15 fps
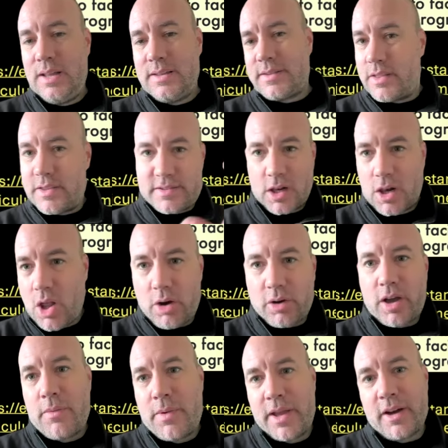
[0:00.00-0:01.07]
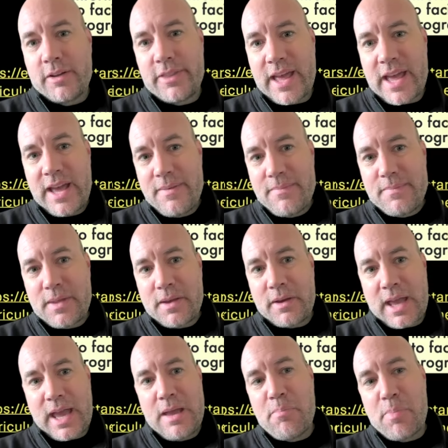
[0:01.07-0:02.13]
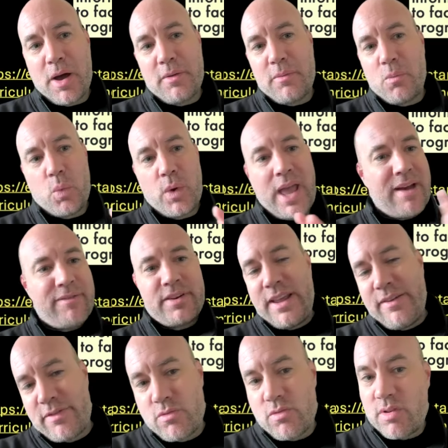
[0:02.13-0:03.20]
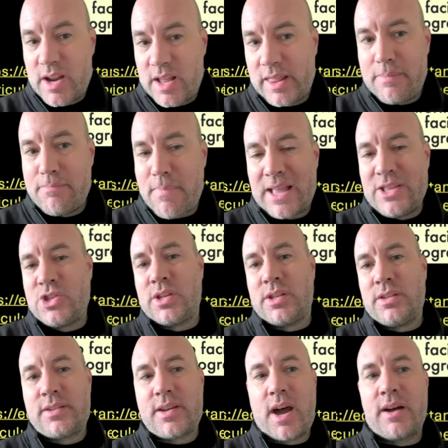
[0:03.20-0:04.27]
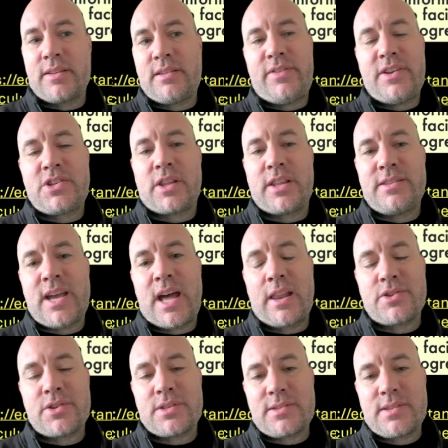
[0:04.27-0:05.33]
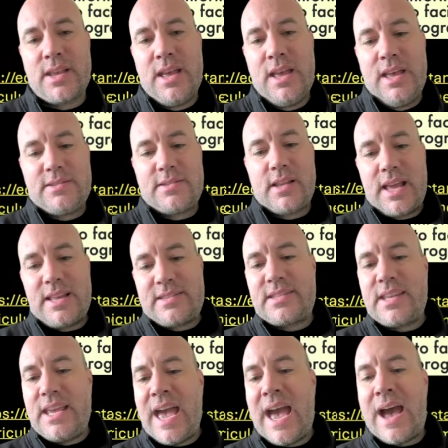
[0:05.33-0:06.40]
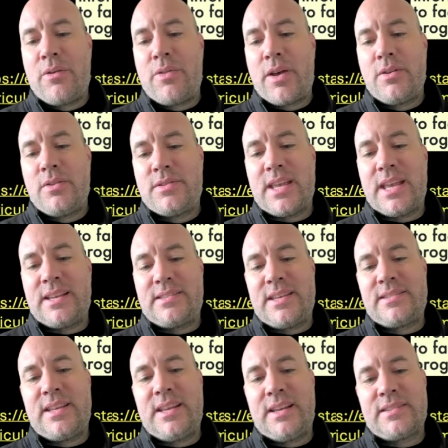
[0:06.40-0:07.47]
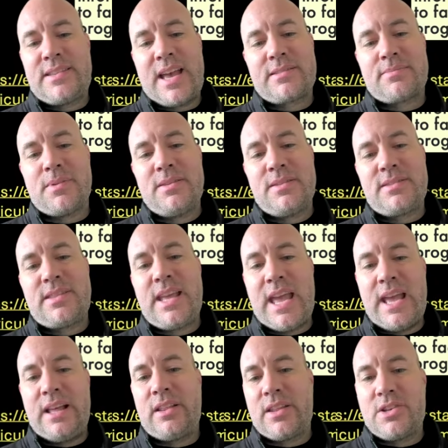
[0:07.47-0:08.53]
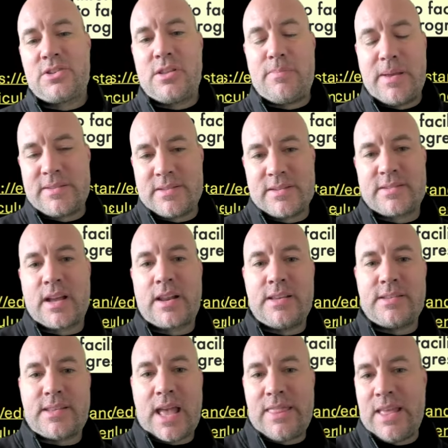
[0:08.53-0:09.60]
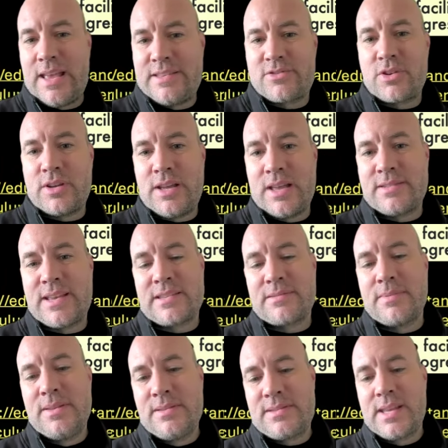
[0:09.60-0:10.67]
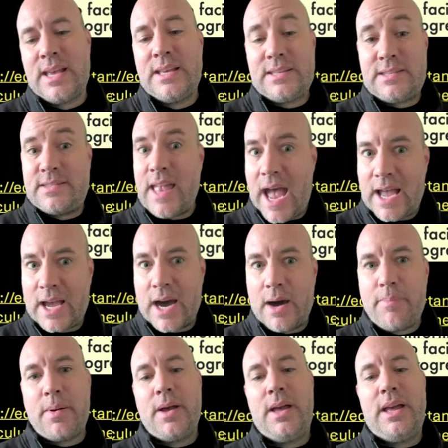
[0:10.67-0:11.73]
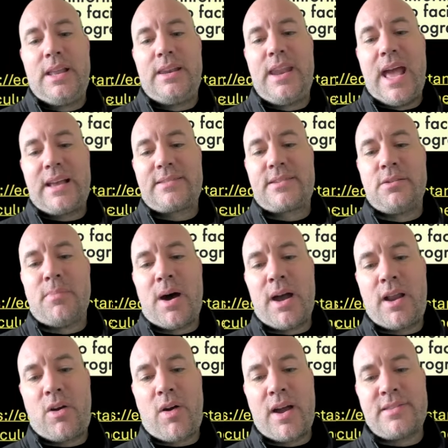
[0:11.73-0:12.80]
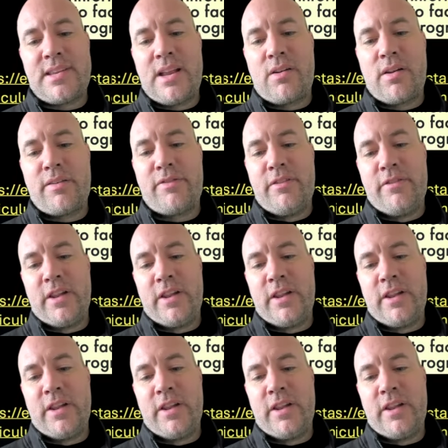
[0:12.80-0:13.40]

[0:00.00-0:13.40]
So there's a lot going on there, okay? But we haven't even really mentioned artificial intelligence. So let's see how those existing assessments, the English, the business studies, and the history assessments, stack up next to my criteria for